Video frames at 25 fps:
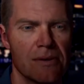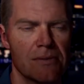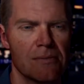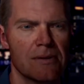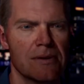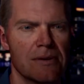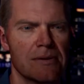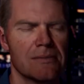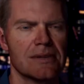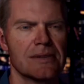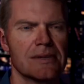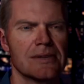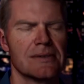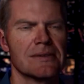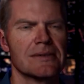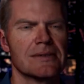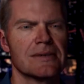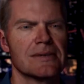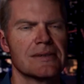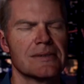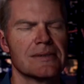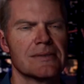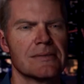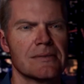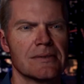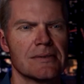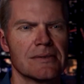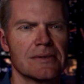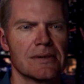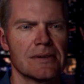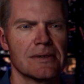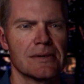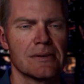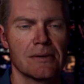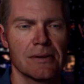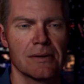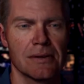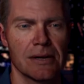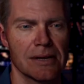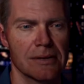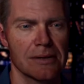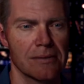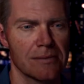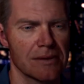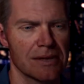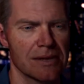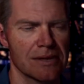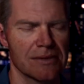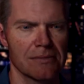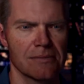very well, right? Like, does it look
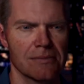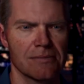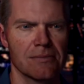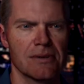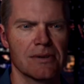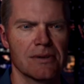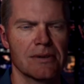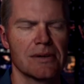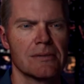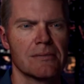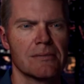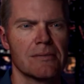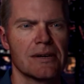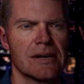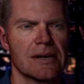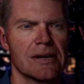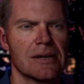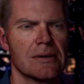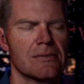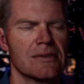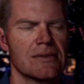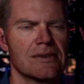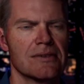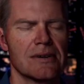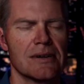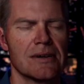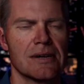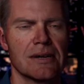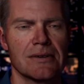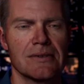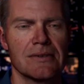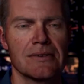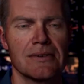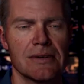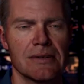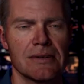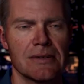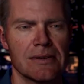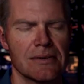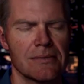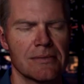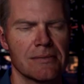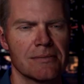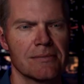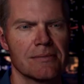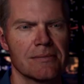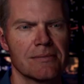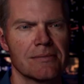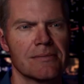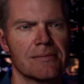like me? Does it feel like me? How is it
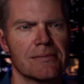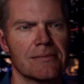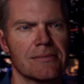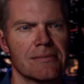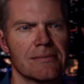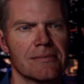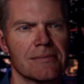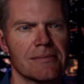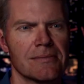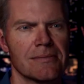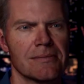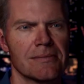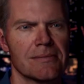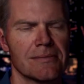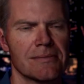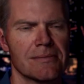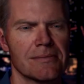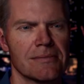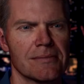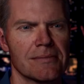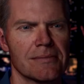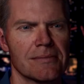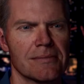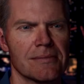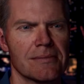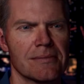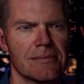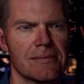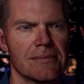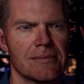unsettling? I would say